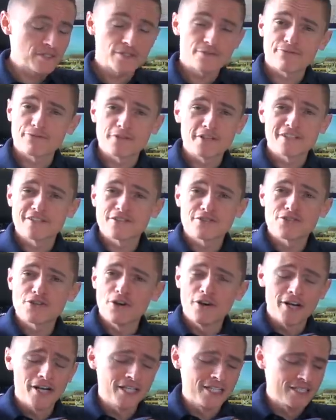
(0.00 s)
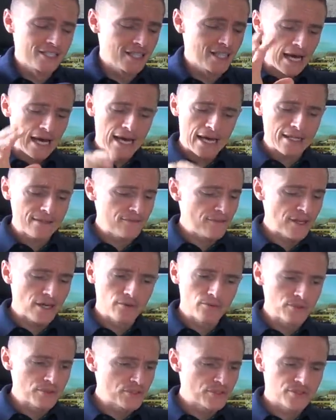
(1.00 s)
It's free to join. And
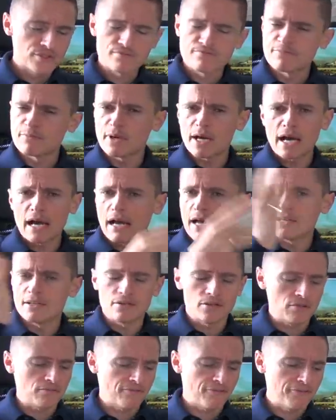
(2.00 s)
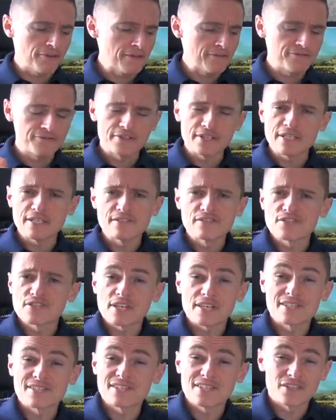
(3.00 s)
there was, I don't know, 50,
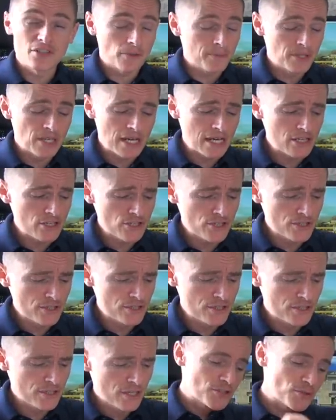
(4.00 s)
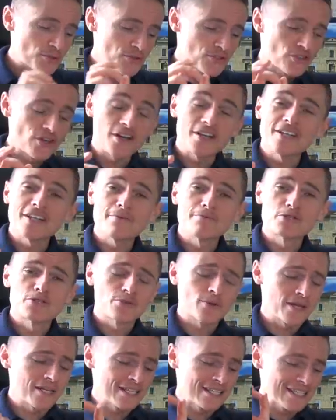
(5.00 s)
60 nominations. So we'll start at number
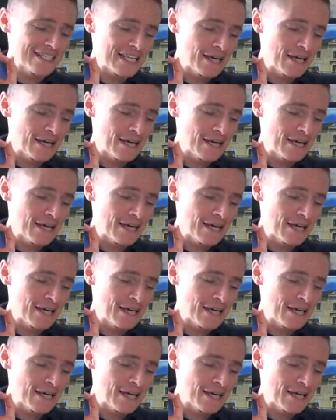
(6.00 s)
20.